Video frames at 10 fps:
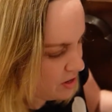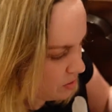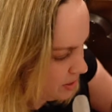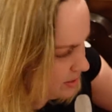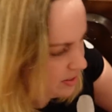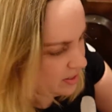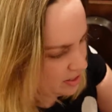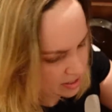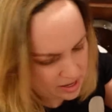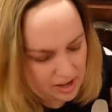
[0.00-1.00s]

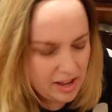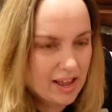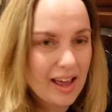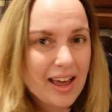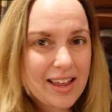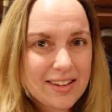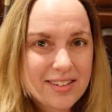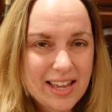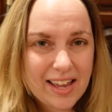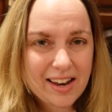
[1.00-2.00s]
noticed is
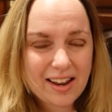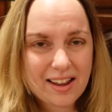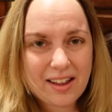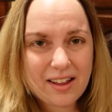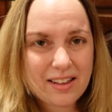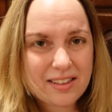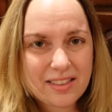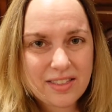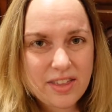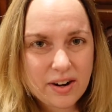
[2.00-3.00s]
that
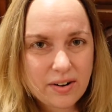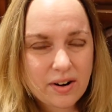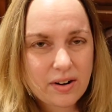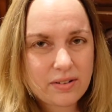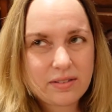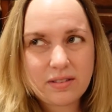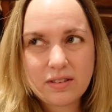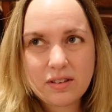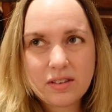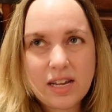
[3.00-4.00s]
there are
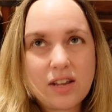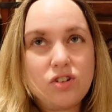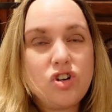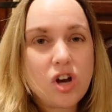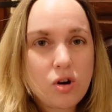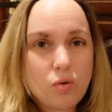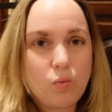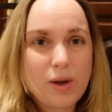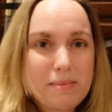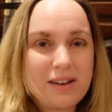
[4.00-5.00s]
like no
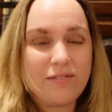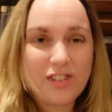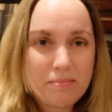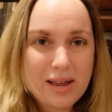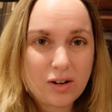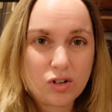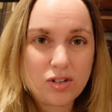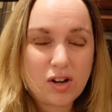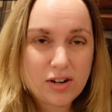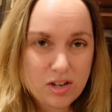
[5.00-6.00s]
women
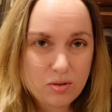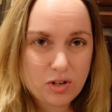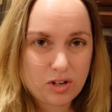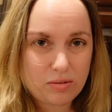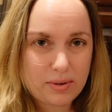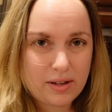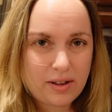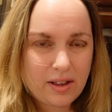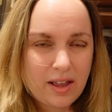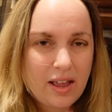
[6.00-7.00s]
filmmakers on YouTube.
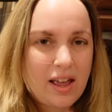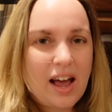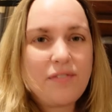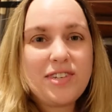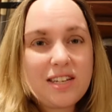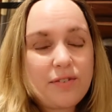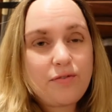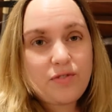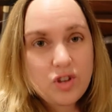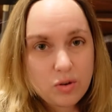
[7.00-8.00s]
I've seen a
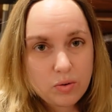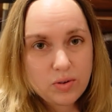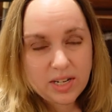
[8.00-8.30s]
few